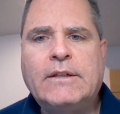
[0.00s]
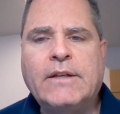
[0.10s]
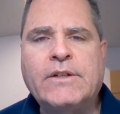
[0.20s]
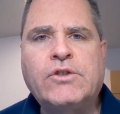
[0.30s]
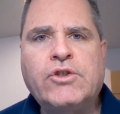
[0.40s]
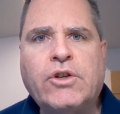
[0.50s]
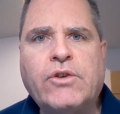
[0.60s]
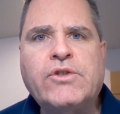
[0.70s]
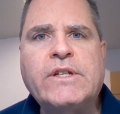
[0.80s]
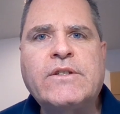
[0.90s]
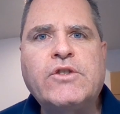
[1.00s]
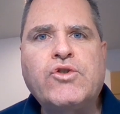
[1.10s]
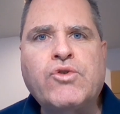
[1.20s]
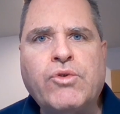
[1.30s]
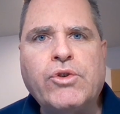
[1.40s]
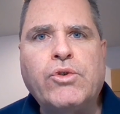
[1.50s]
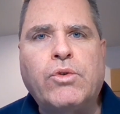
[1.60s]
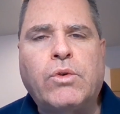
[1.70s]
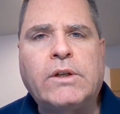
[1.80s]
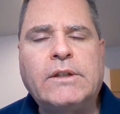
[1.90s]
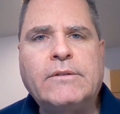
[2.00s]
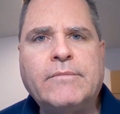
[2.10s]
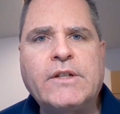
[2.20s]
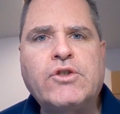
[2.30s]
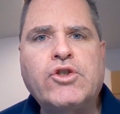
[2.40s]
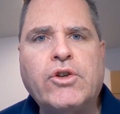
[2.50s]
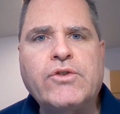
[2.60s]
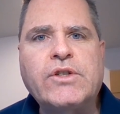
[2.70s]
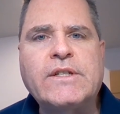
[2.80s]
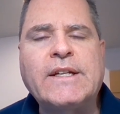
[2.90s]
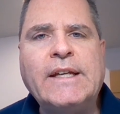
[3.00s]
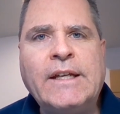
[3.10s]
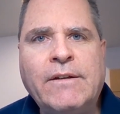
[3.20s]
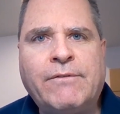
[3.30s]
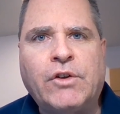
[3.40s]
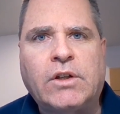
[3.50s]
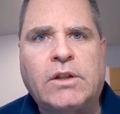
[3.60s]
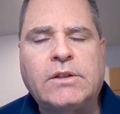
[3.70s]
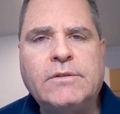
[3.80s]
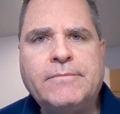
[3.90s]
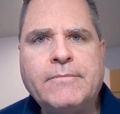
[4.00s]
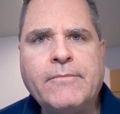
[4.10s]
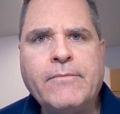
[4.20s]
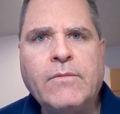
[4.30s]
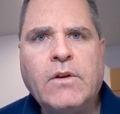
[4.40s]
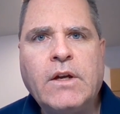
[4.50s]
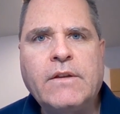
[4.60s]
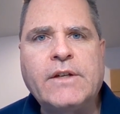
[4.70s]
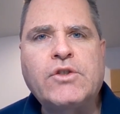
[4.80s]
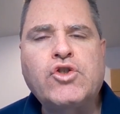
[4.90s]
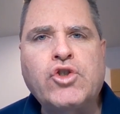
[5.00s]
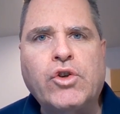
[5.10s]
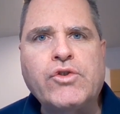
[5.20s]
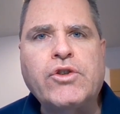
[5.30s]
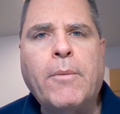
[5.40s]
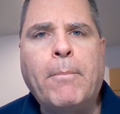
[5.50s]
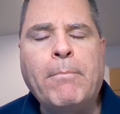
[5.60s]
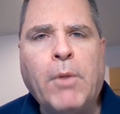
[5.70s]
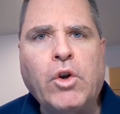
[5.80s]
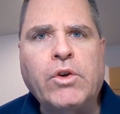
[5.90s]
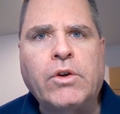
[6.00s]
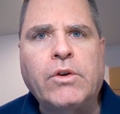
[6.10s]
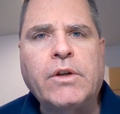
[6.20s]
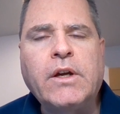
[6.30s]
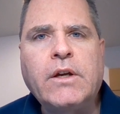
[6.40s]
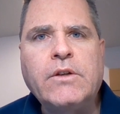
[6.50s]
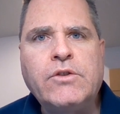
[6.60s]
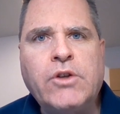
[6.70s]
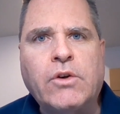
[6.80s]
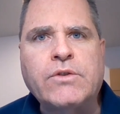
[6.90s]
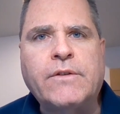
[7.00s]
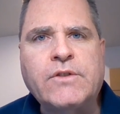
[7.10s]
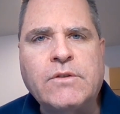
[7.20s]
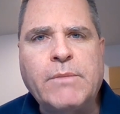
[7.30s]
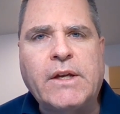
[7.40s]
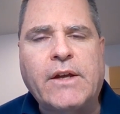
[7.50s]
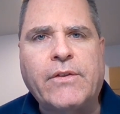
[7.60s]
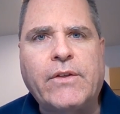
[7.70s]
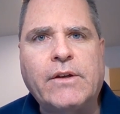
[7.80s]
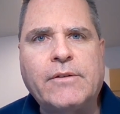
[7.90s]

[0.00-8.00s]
This church isn't true. This church is evil. This church murdered Joseph Smith.